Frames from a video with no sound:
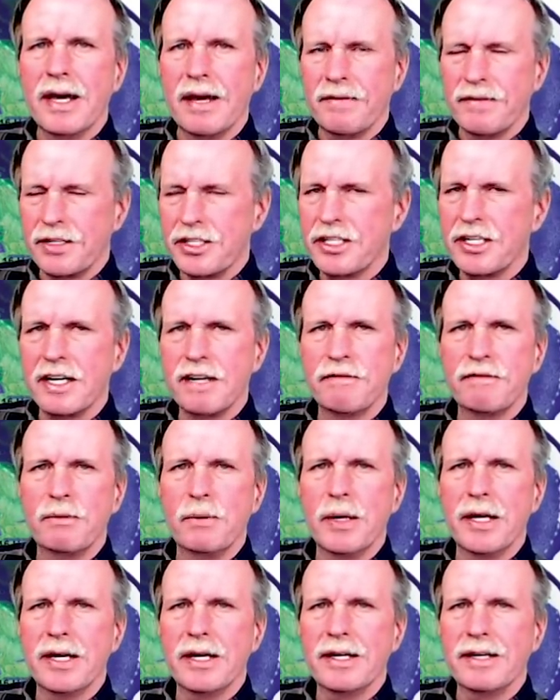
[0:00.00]
have a safe
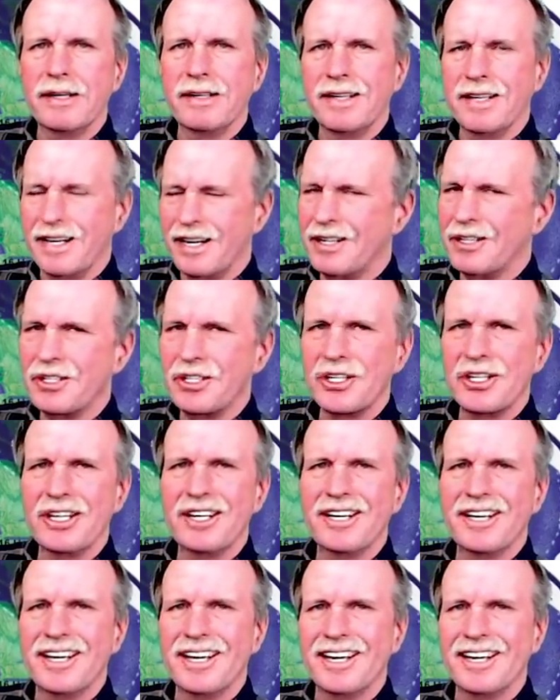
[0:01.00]
week, and I'll see
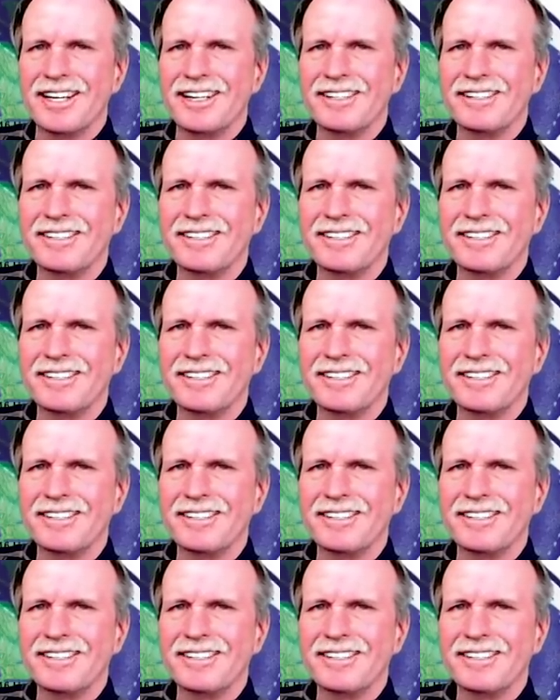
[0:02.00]
you again.